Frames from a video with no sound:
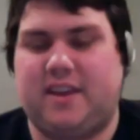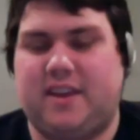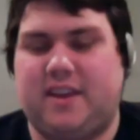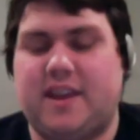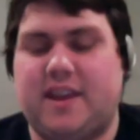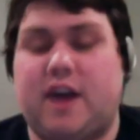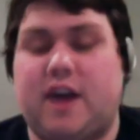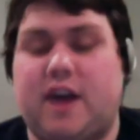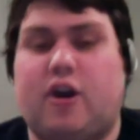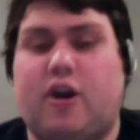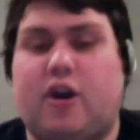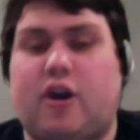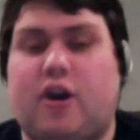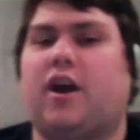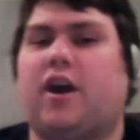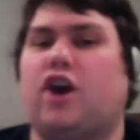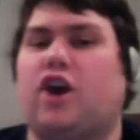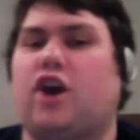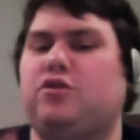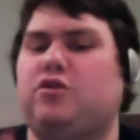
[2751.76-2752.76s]

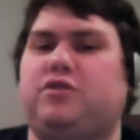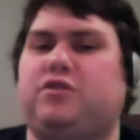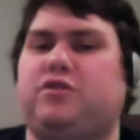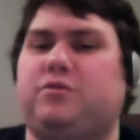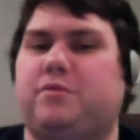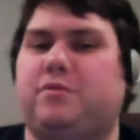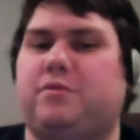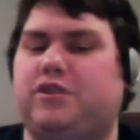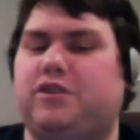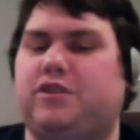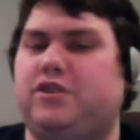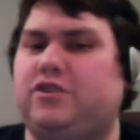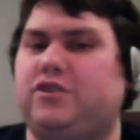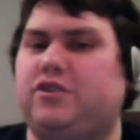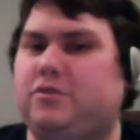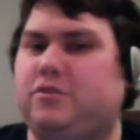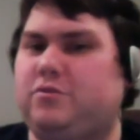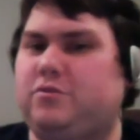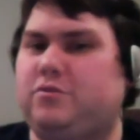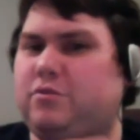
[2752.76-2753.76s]
did you do
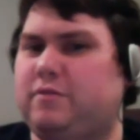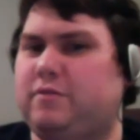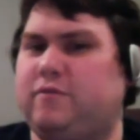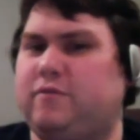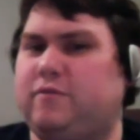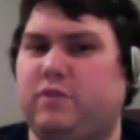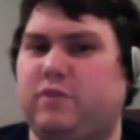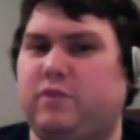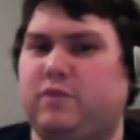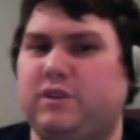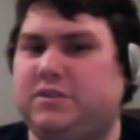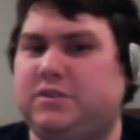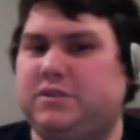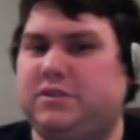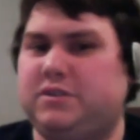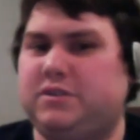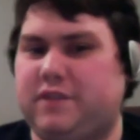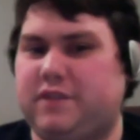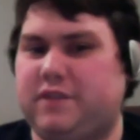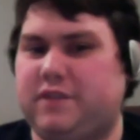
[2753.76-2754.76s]
the voice for that,
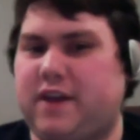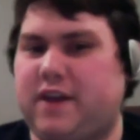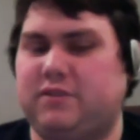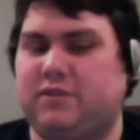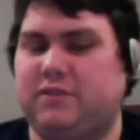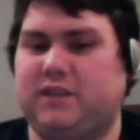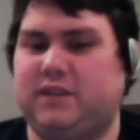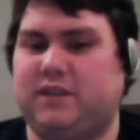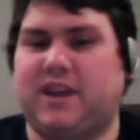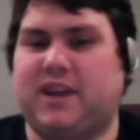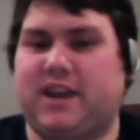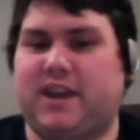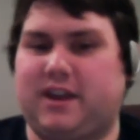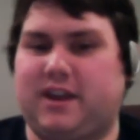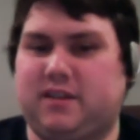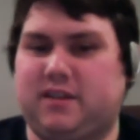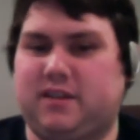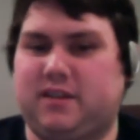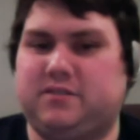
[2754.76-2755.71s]
or was that somebody else?